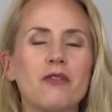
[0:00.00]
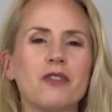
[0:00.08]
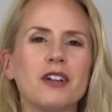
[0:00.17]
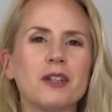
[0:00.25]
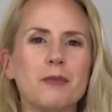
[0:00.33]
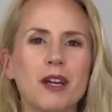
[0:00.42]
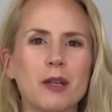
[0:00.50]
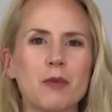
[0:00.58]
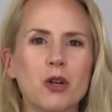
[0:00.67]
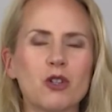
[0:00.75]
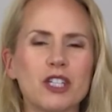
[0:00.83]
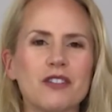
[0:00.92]
Fundamental
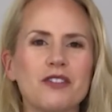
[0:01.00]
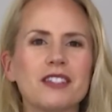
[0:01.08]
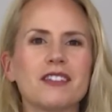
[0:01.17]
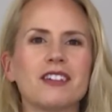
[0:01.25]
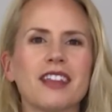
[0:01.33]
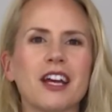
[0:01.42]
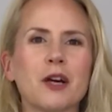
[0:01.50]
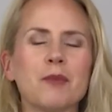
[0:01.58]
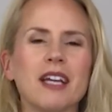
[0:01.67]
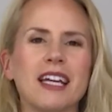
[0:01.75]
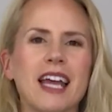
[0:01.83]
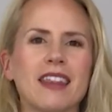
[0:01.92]
Motion Physical
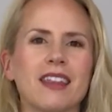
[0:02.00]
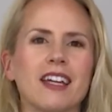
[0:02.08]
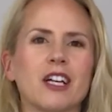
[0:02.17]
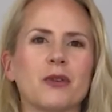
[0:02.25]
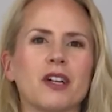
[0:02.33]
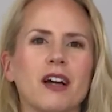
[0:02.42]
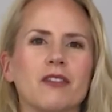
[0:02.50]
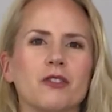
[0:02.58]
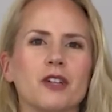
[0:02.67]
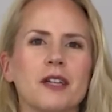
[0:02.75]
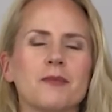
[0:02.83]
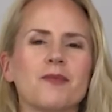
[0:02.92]
Therapy and Athletic
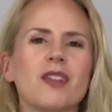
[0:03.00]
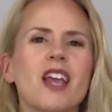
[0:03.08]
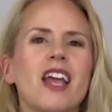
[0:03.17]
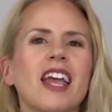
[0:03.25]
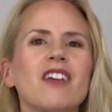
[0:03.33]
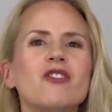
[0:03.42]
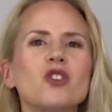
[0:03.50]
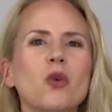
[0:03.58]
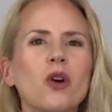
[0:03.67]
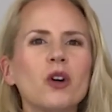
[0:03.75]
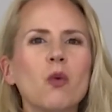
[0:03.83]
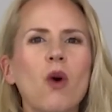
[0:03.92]
Recovery. If you
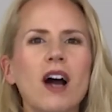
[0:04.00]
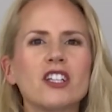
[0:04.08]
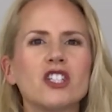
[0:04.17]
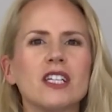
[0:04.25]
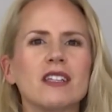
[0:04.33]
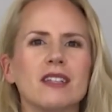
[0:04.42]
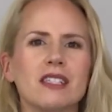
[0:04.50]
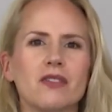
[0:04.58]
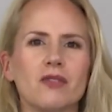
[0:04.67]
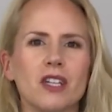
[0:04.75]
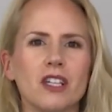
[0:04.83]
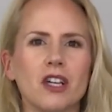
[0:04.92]
are watching this
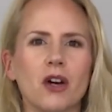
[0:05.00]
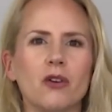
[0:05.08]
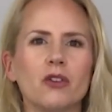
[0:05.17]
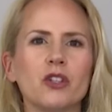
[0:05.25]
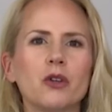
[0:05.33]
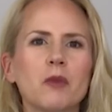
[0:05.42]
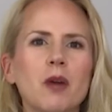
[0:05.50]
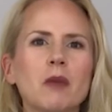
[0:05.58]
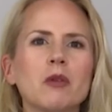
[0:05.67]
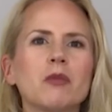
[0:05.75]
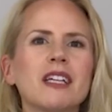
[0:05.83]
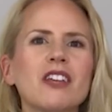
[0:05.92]
video, you are
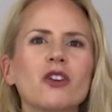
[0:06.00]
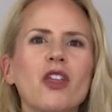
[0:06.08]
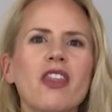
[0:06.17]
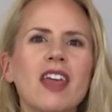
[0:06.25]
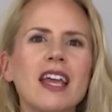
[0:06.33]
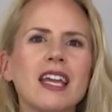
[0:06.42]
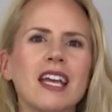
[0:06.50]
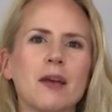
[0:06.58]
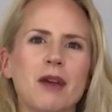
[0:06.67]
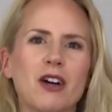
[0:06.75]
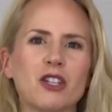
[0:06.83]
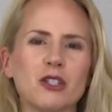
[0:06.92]
probably either thinking
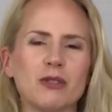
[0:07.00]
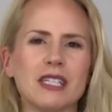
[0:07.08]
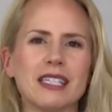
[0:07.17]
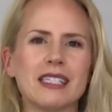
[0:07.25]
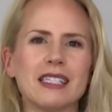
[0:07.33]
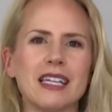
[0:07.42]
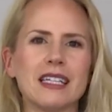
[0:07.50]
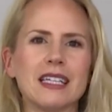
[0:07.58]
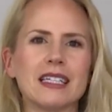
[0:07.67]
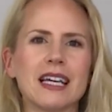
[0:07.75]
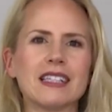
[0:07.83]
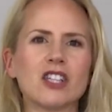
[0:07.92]
about using a
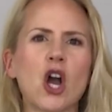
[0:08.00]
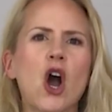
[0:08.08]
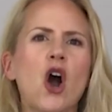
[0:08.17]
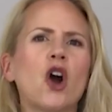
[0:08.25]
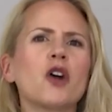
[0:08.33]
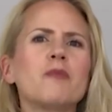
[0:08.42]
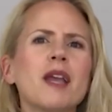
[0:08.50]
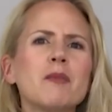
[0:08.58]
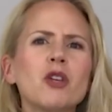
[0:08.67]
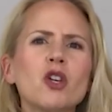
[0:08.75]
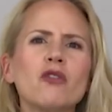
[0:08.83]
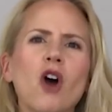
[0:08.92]
standing desk or maybe
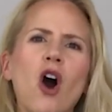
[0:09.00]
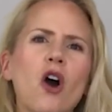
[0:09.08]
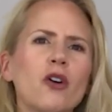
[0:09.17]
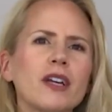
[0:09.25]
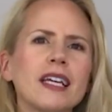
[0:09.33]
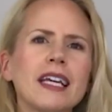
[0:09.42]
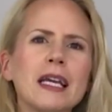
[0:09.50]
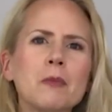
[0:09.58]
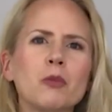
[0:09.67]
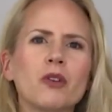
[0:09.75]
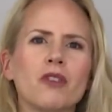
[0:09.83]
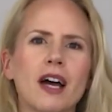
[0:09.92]
you've already
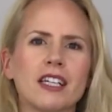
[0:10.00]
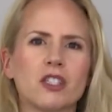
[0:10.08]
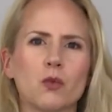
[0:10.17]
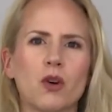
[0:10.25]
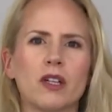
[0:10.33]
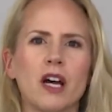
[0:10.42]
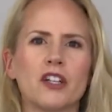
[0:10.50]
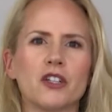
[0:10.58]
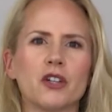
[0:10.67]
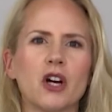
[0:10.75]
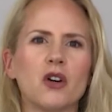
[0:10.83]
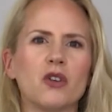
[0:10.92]
improvised one on
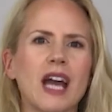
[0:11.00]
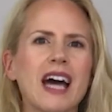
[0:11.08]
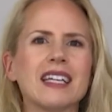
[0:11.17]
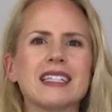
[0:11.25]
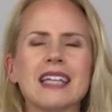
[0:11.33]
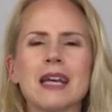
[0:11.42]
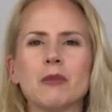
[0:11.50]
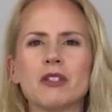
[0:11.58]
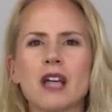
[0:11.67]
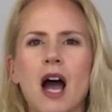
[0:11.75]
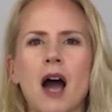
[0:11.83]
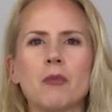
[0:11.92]
your own on a
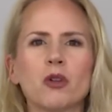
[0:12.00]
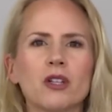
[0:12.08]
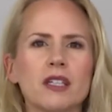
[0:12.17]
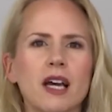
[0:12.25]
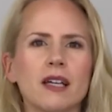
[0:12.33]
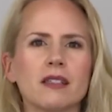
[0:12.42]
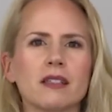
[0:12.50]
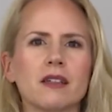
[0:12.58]
tabletop or a desk.